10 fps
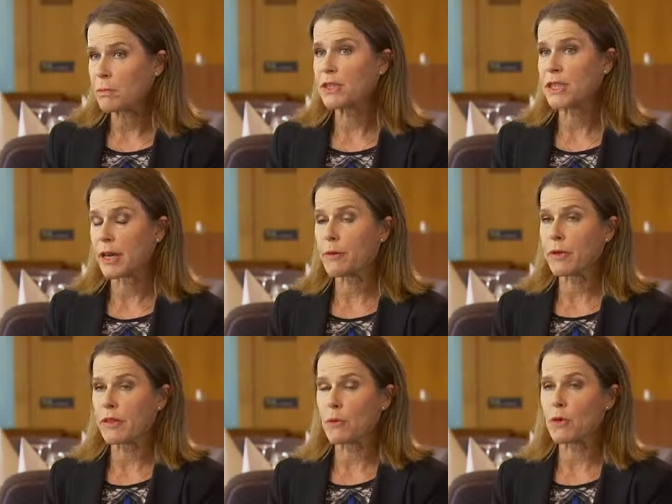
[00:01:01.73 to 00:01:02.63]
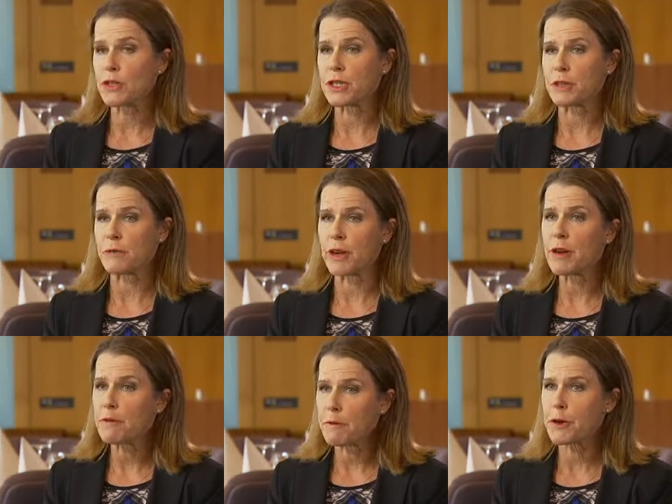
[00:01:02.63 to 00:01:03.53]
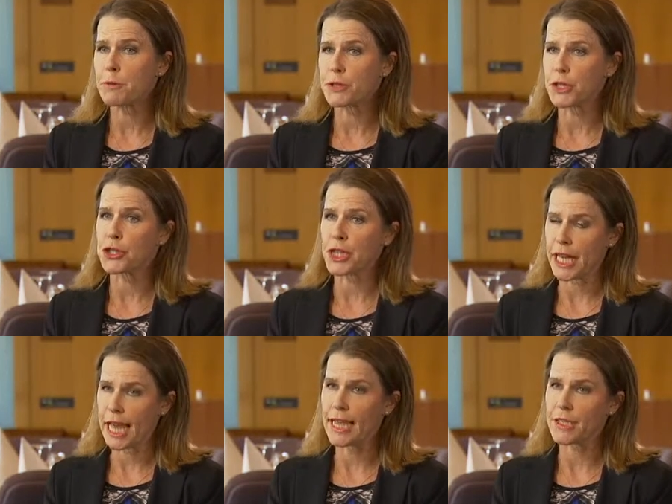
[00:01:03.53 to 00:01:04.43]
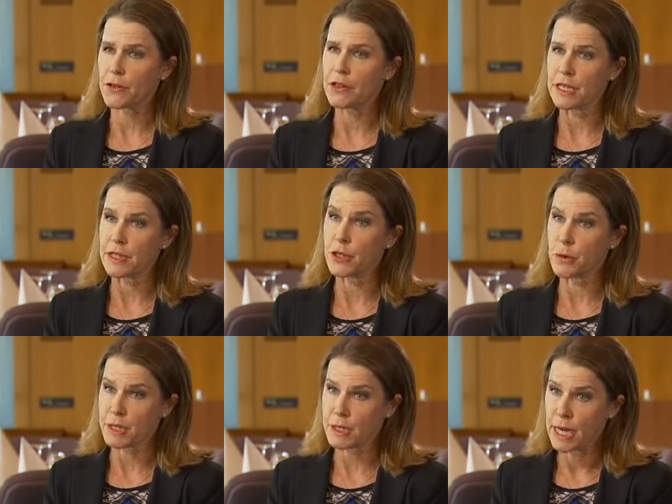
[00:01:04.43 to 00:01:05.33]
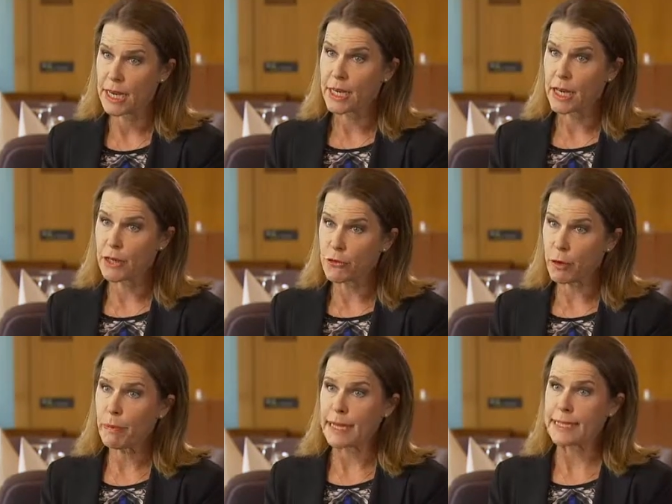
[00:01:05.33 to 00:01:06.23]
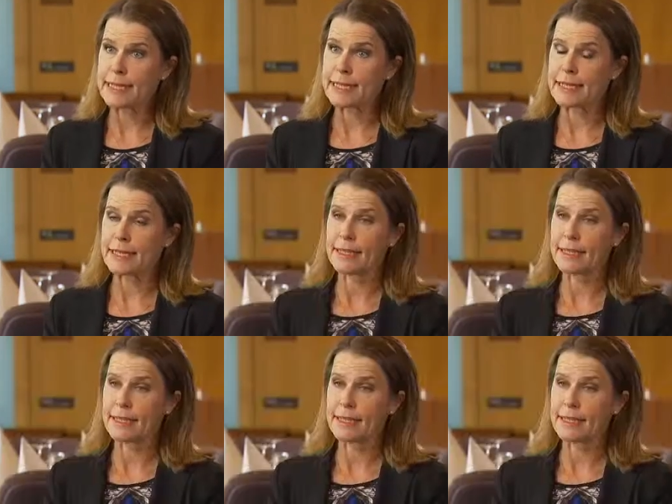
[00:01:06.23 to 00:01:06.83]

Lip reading: Because there was this very firm position he has on these US drug patents.